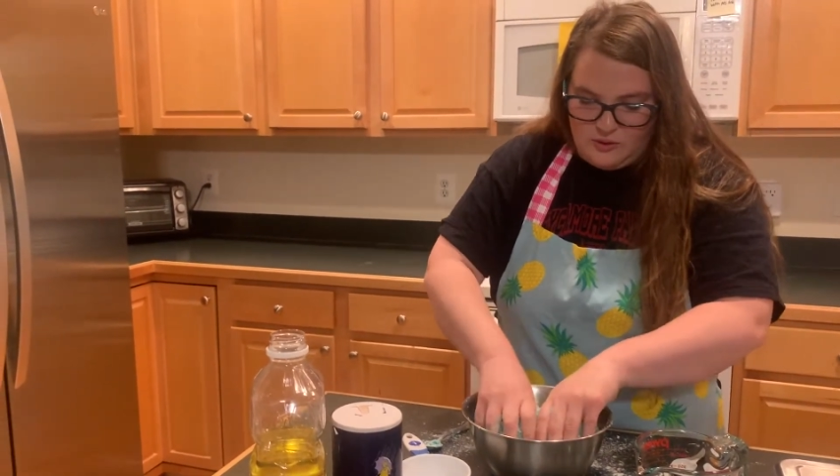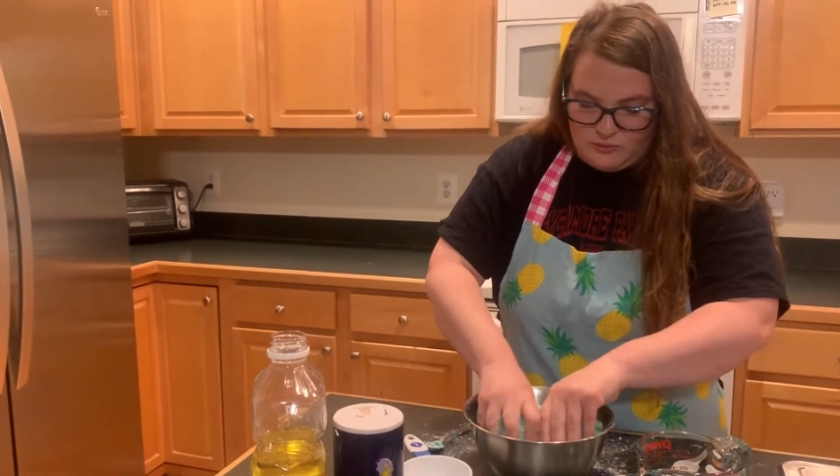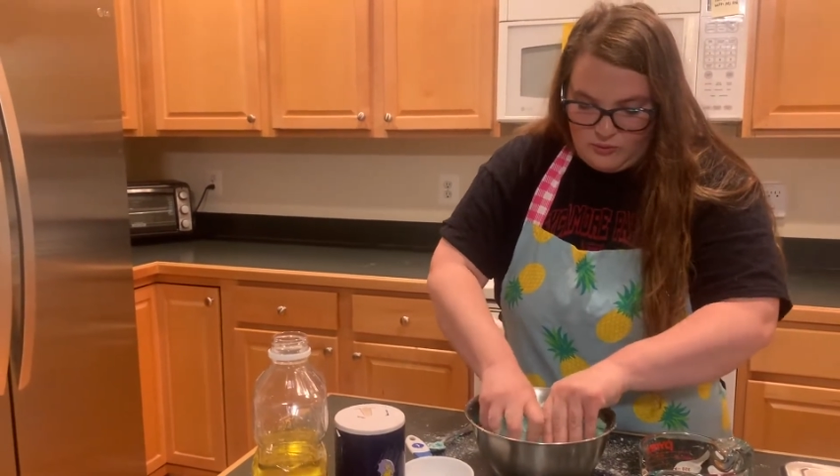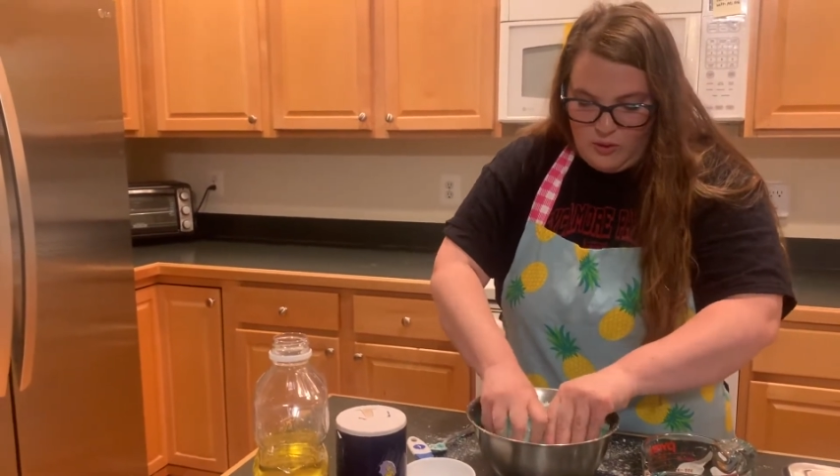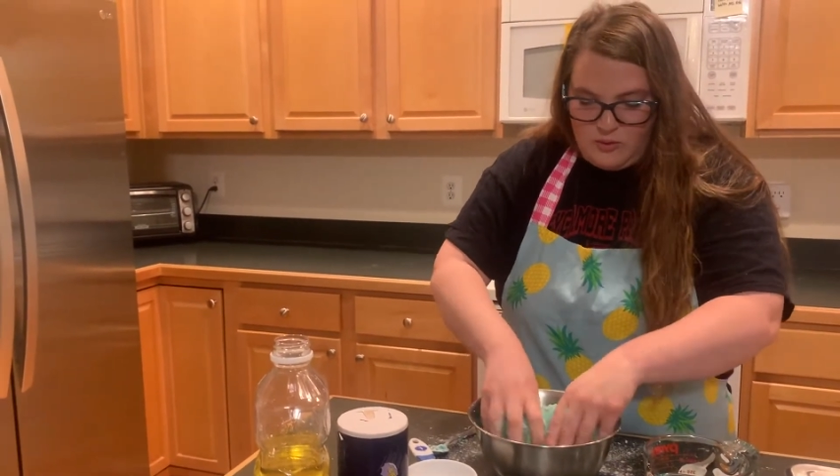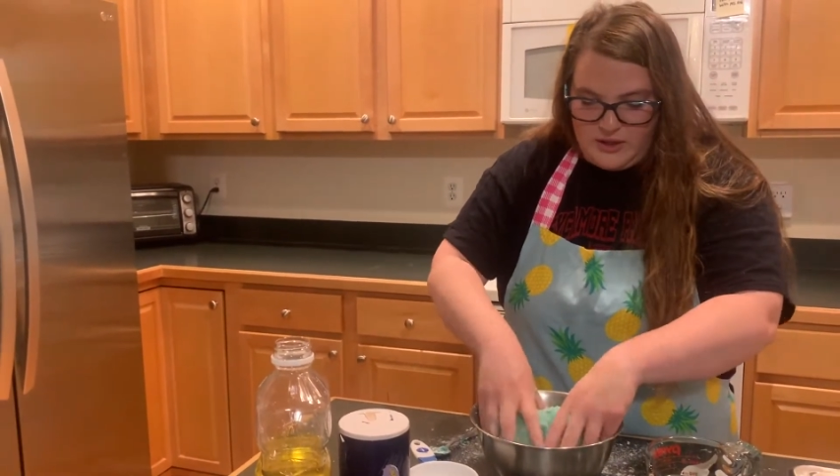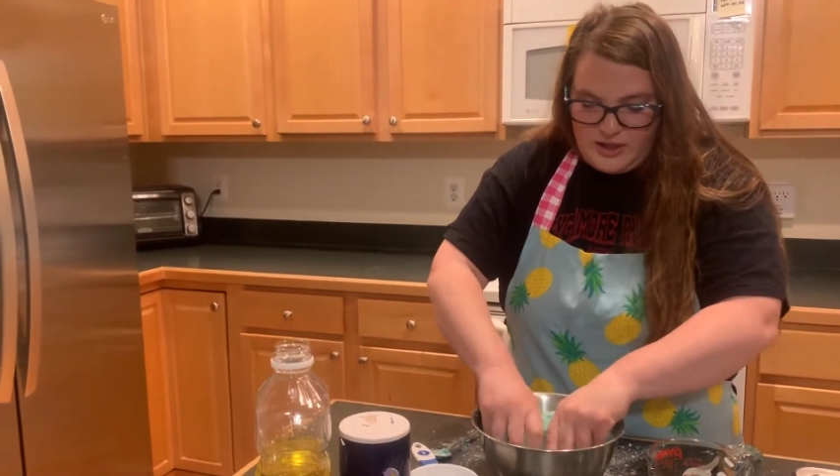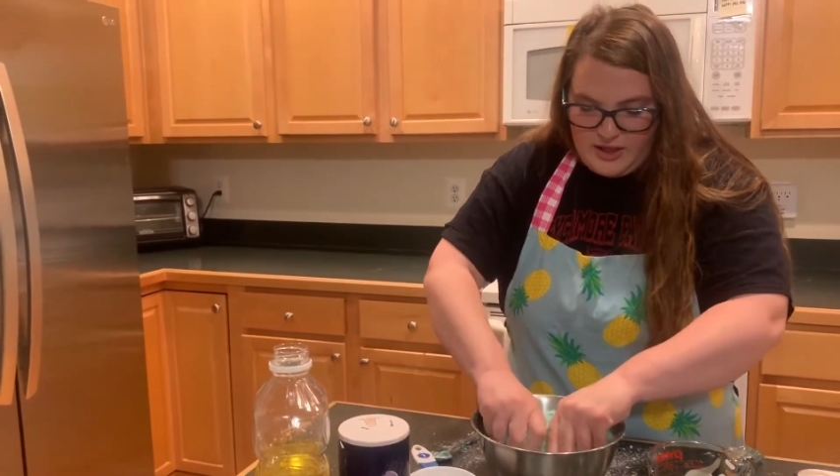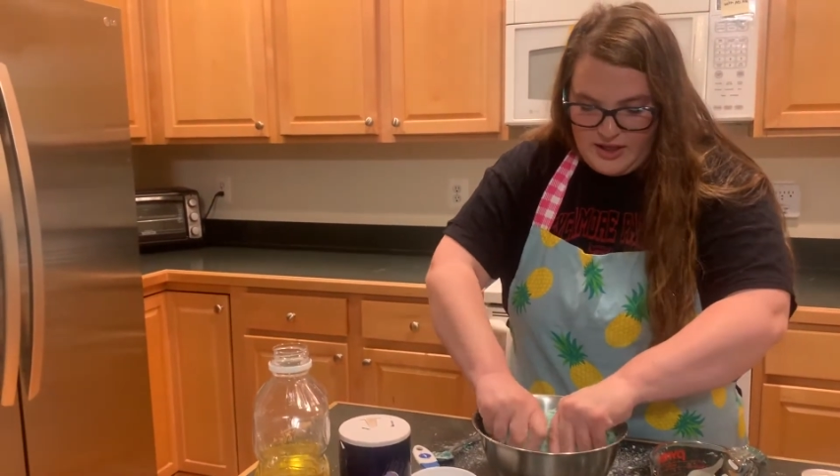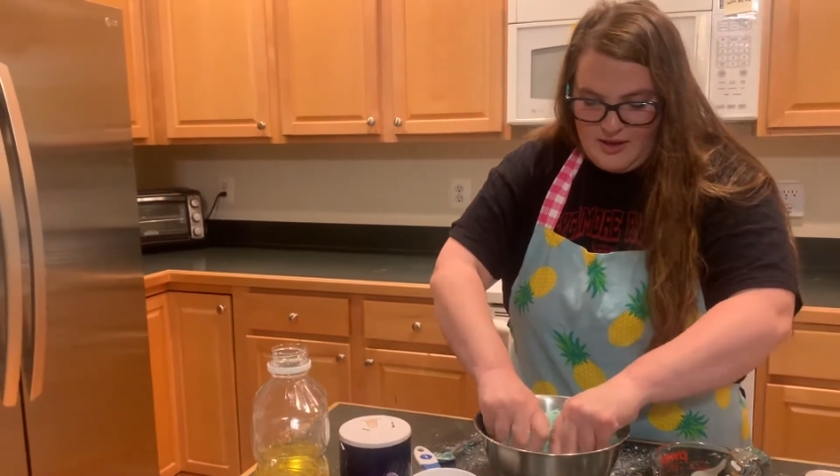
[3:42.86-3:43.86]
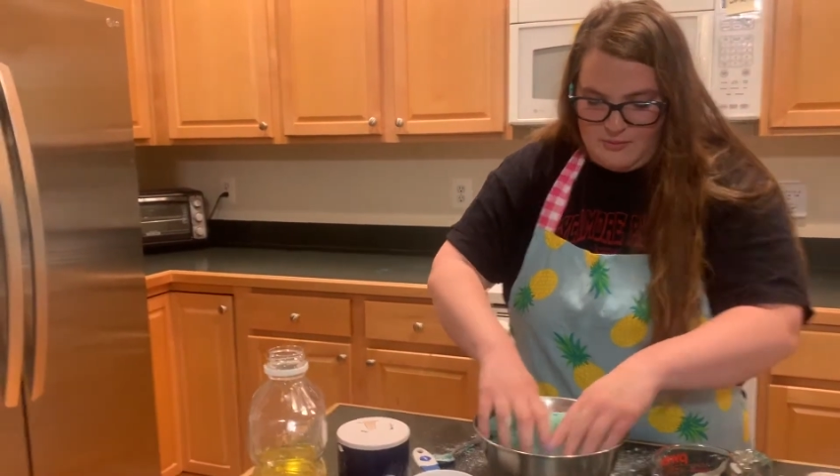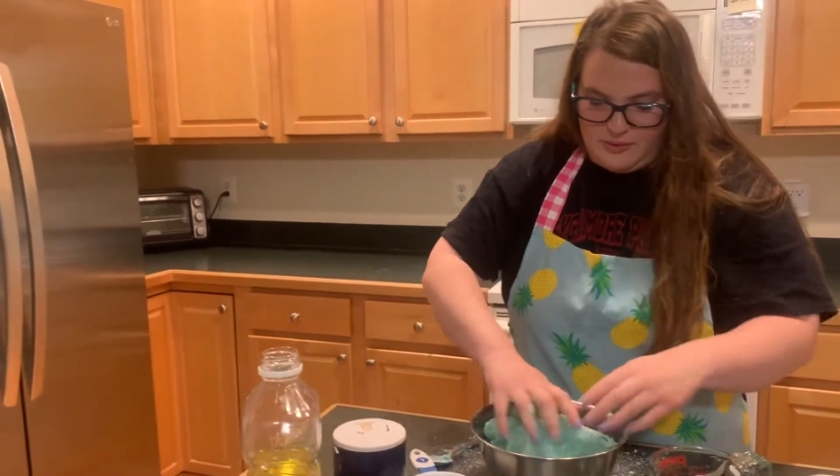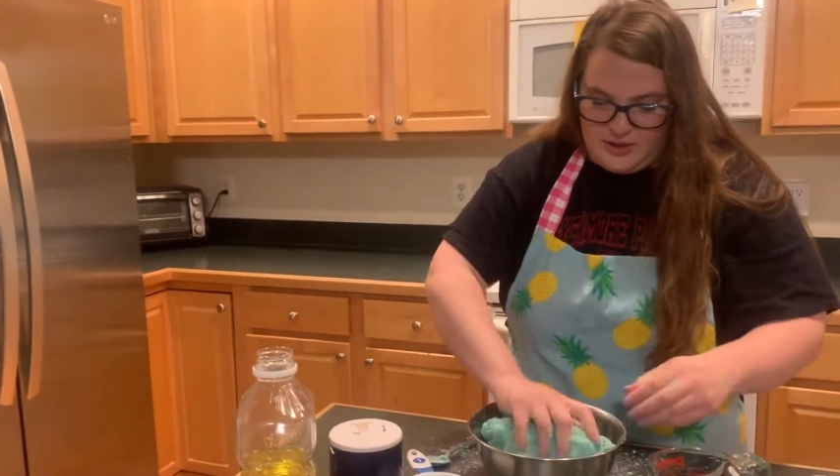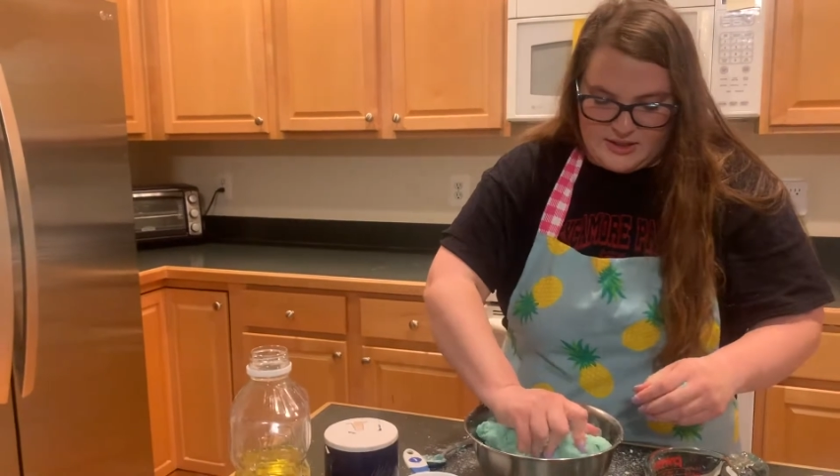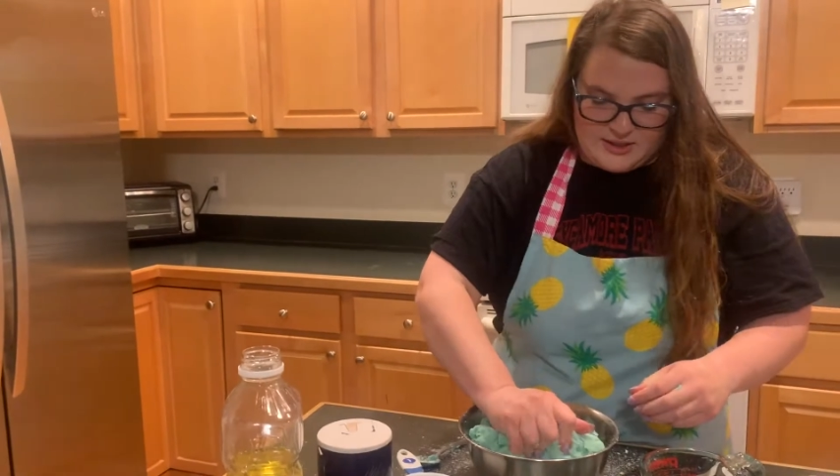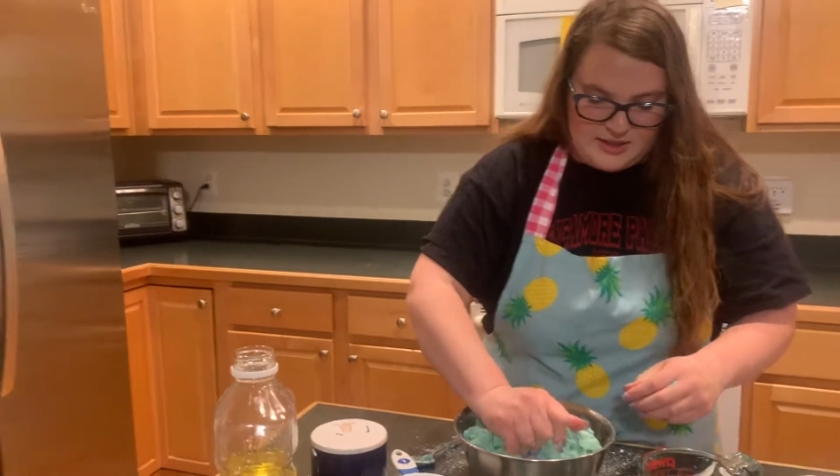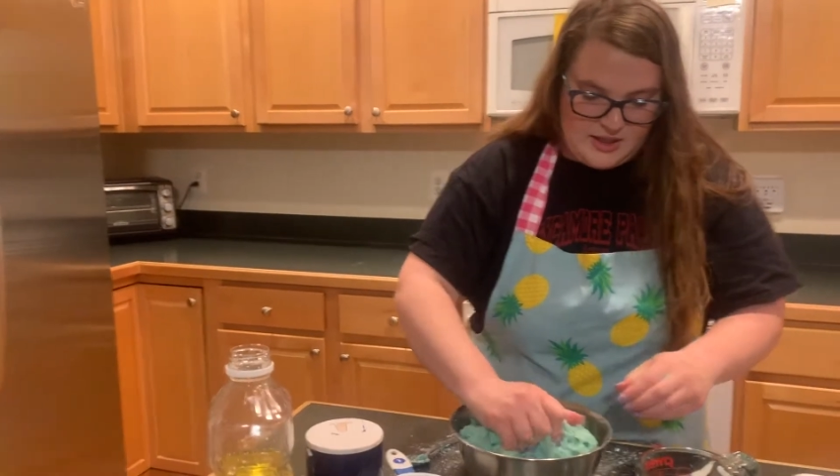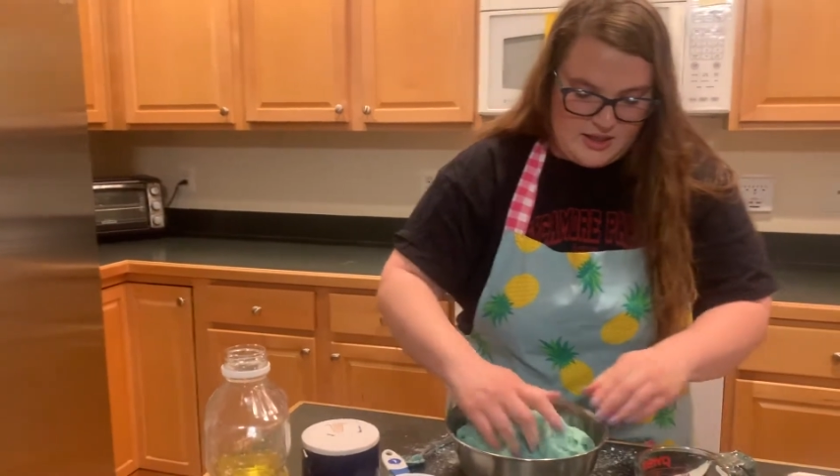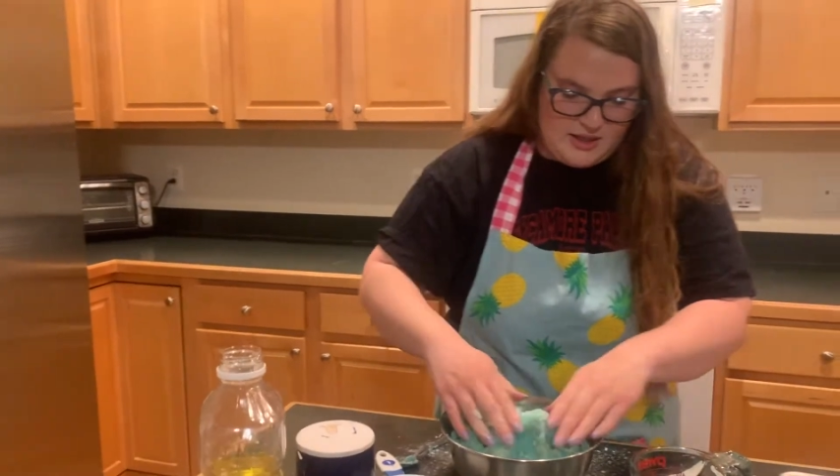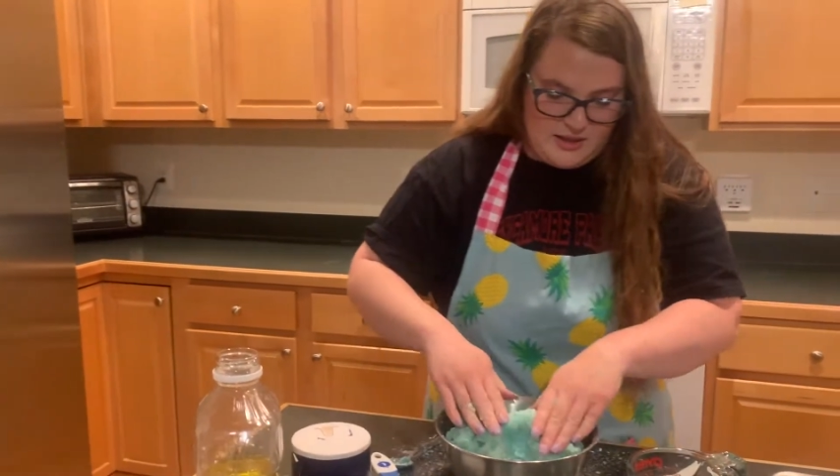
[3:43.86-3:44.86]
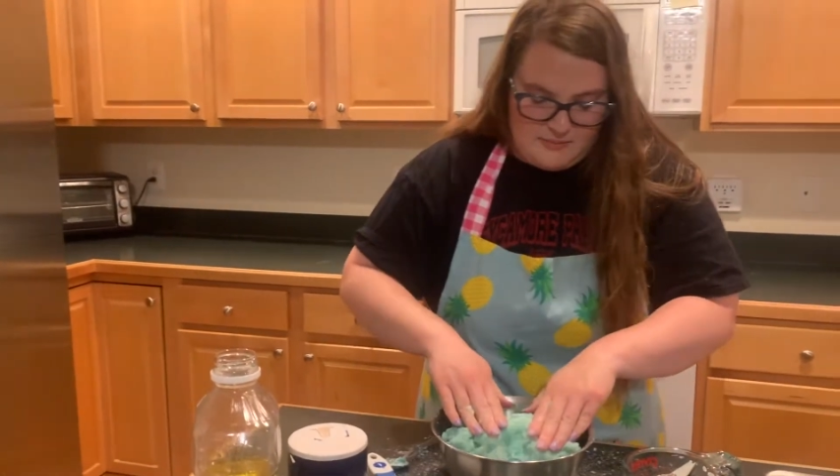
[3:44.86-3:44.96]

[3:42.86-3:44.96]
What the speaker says: rolling it and pressing it